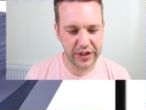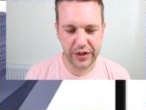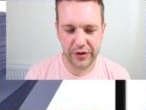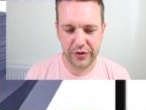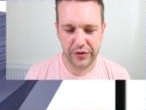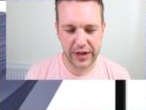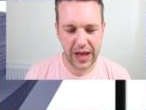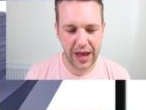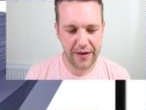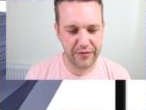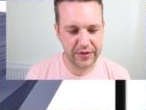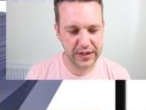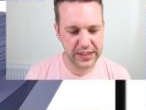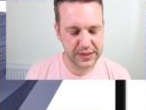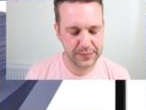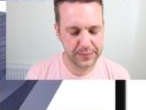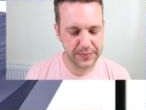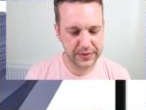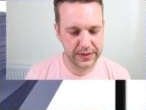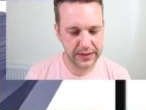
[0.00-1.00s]
you could ever
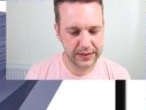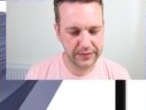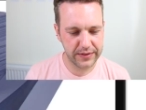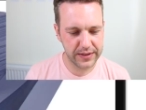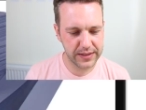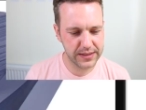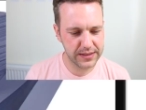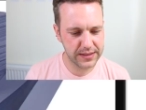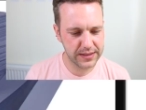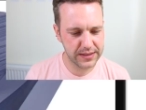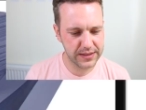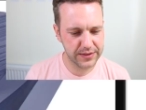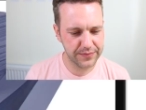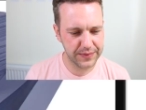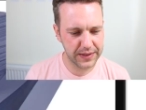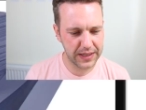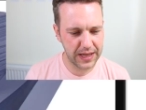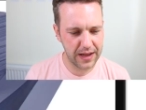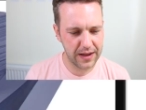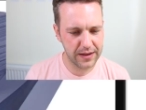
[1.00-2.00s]
experience
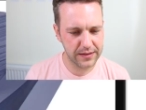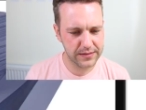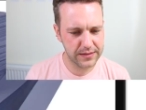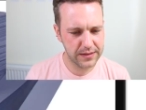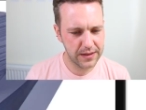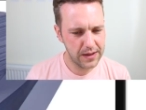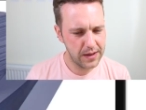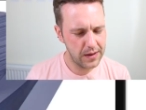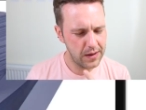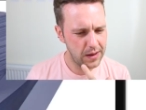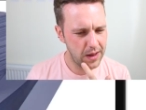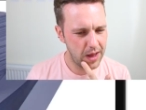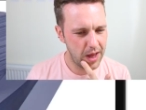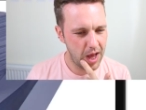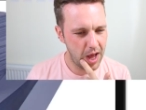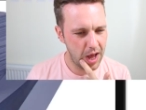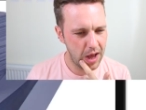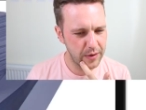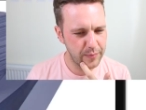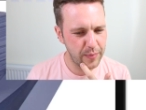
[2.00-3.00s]
something else.
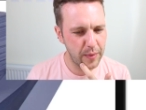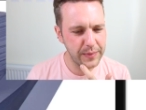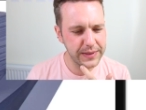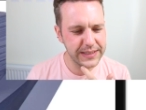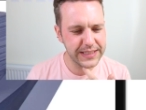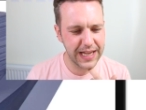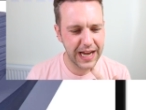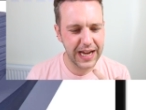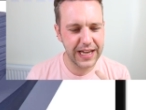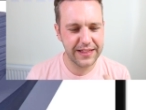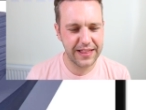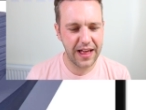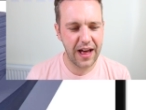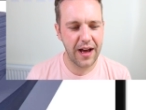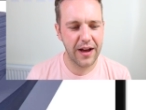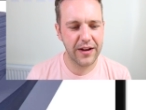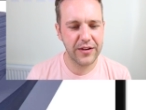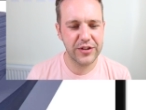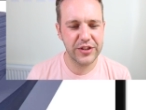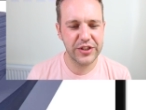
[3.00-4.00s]
I'd probably say
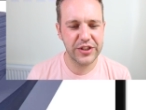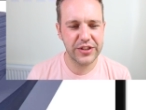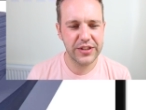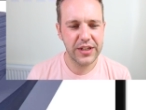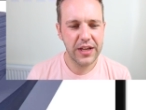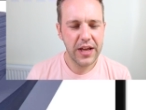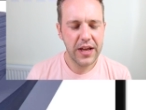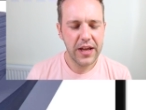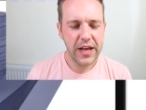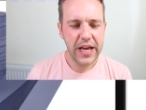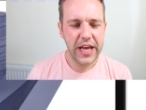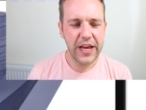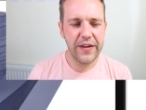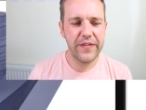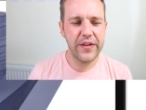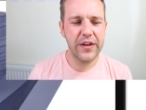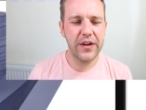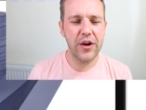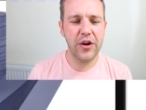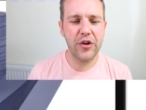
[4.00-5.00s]
that because
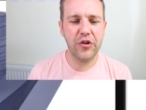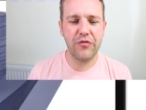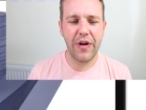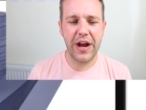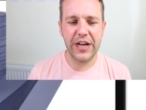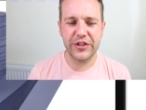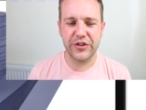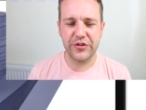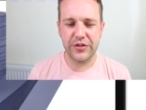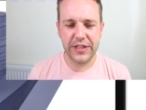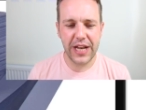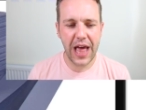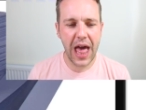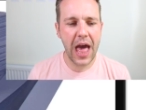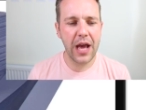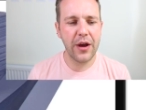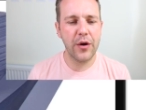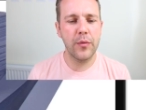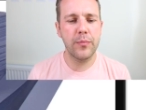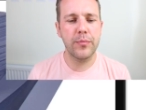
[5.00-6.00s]
if you like grazed your
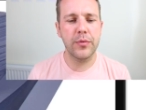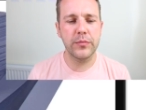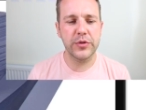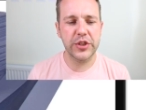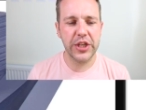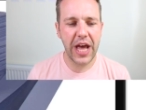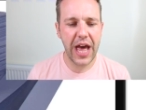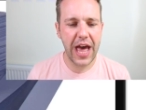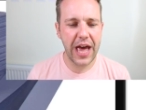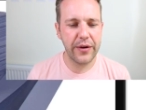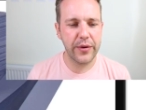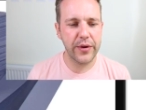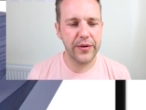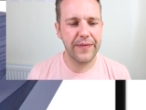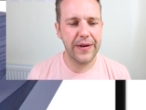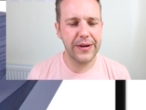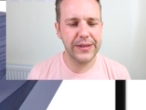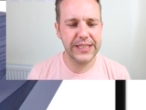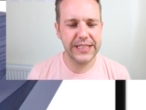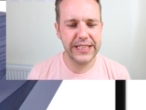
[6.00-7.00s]
leg or bumped your head or you
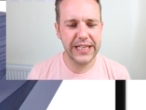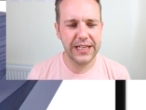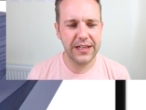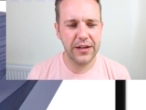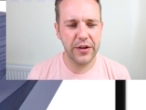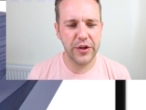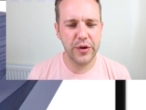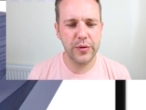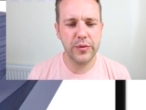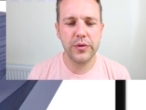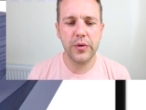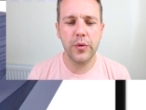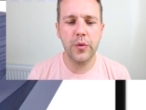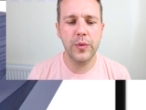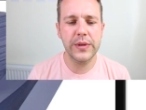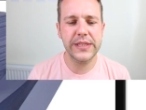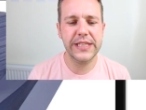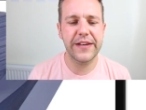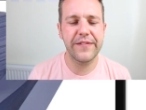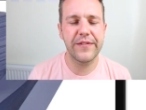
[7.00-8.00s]
felt sick, like you were
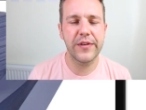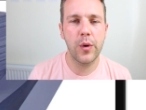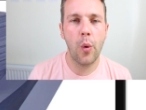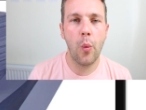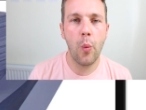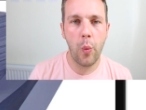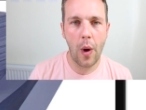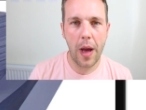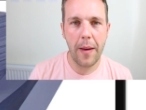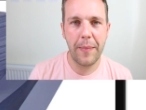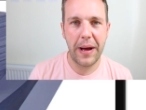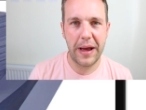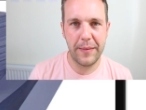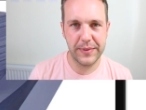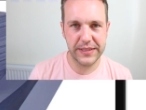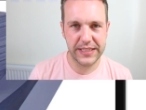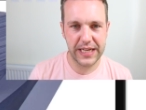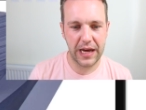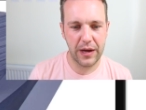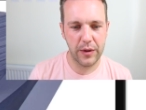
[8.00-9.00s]
always given wet
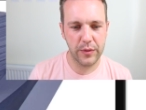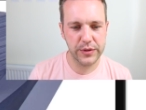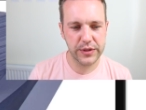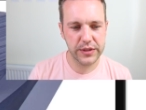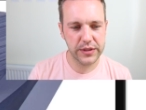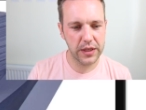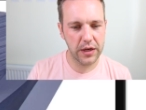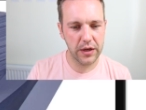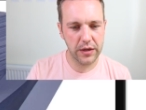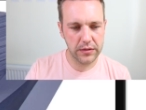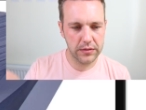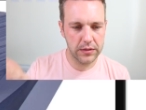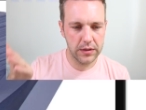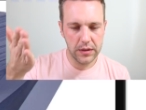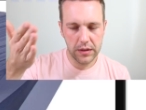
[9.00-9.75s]
paper towels to like